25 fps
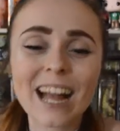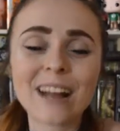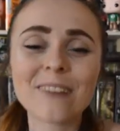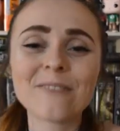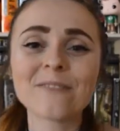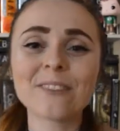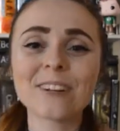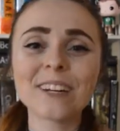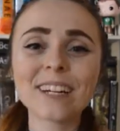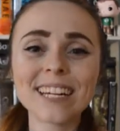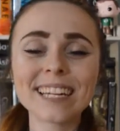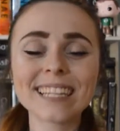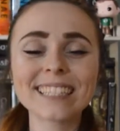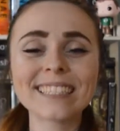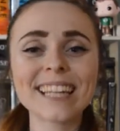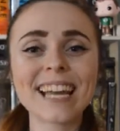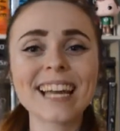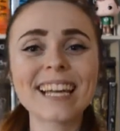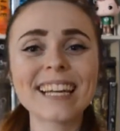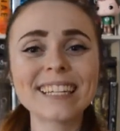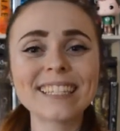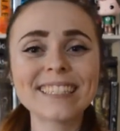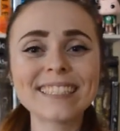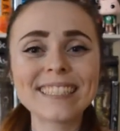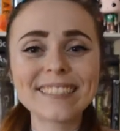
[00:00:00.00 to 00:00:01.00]
I'm very
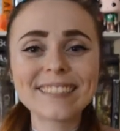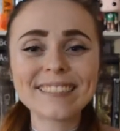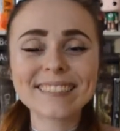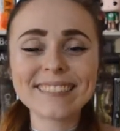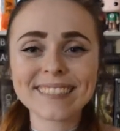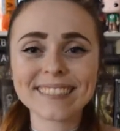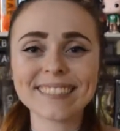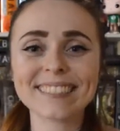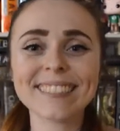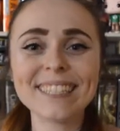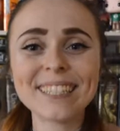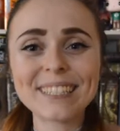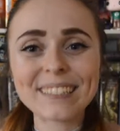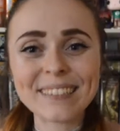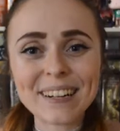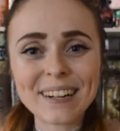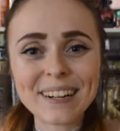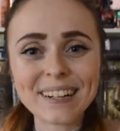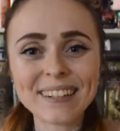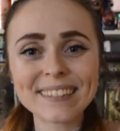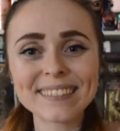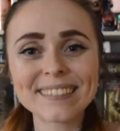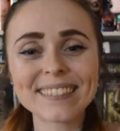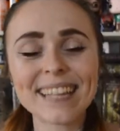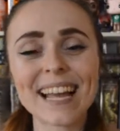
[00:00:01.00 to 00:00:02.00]
excited to see you
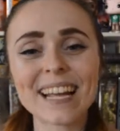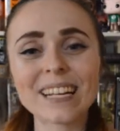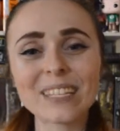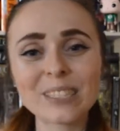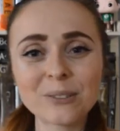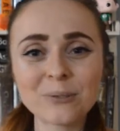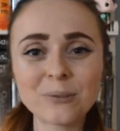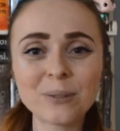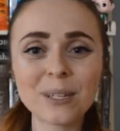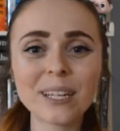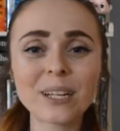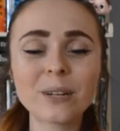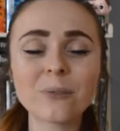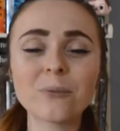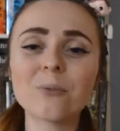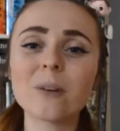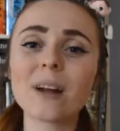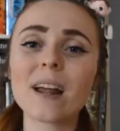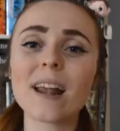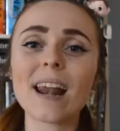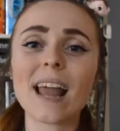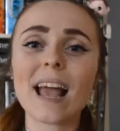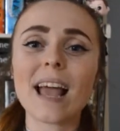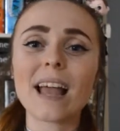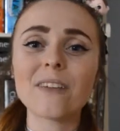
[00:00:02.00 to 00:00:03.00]
all next week
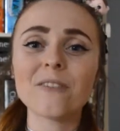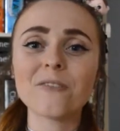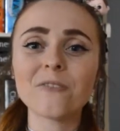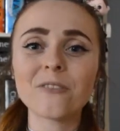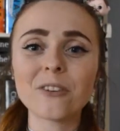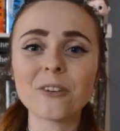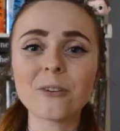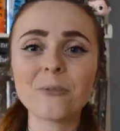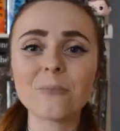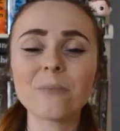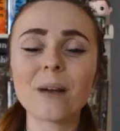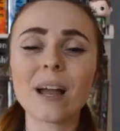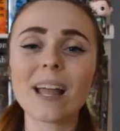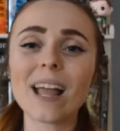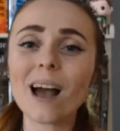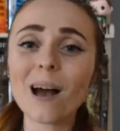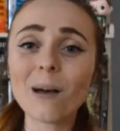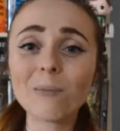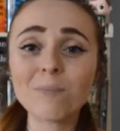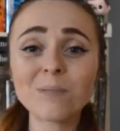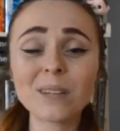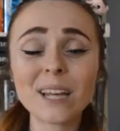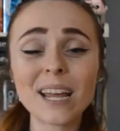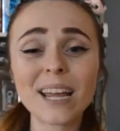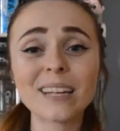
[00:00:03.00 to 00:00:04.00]
when I film my
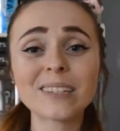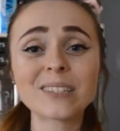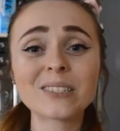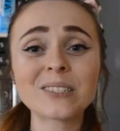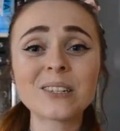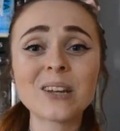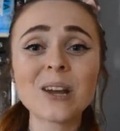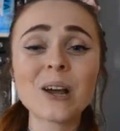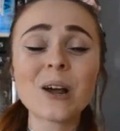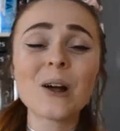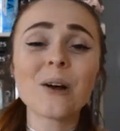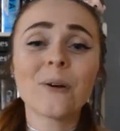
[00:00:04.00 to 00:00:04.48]
updates